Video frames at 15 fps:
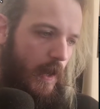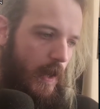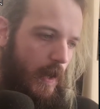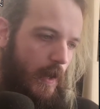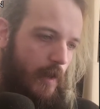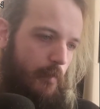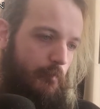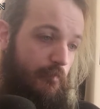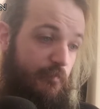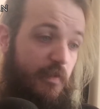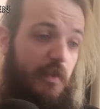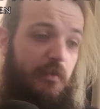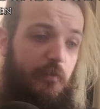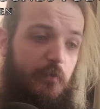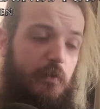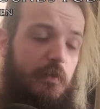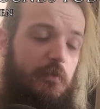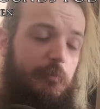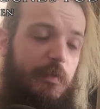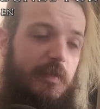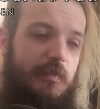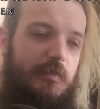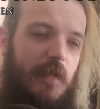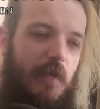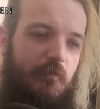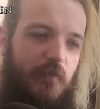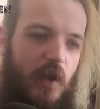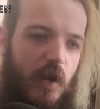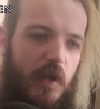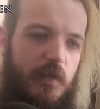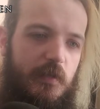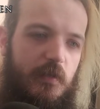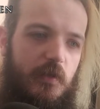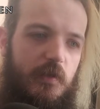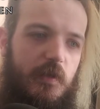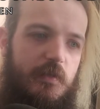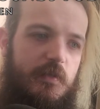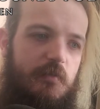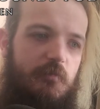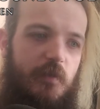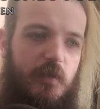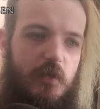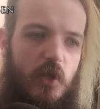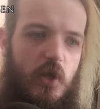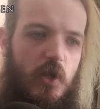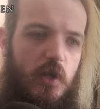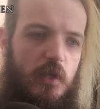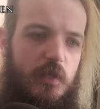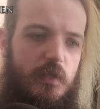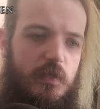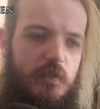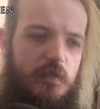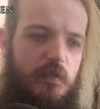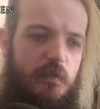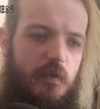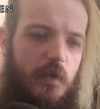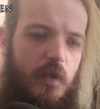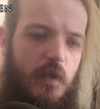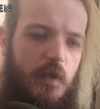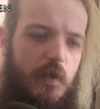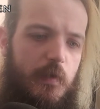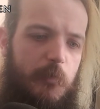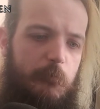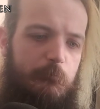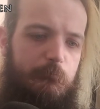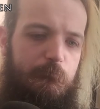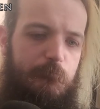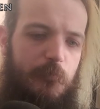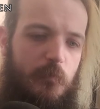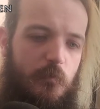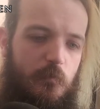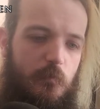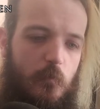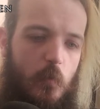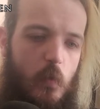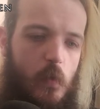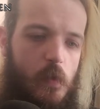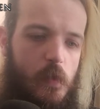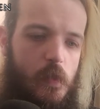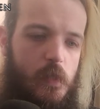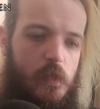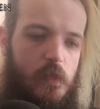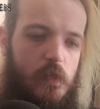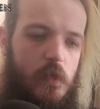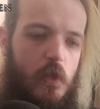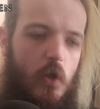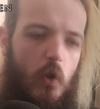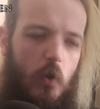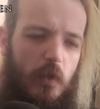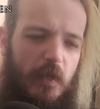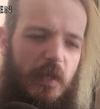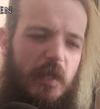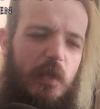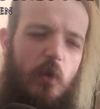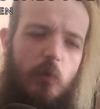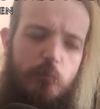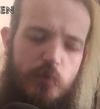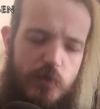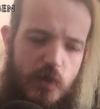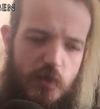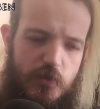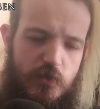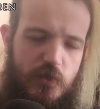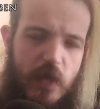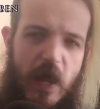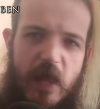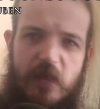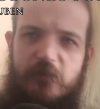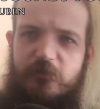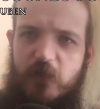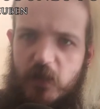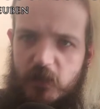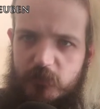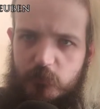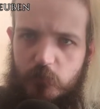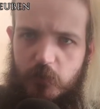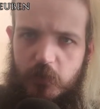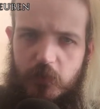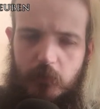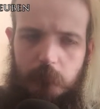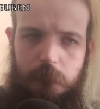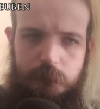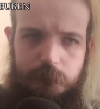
Um, flicking through little bits, I've kind of got an idea of like an early... Um, or like a lower production A F I sort of thing.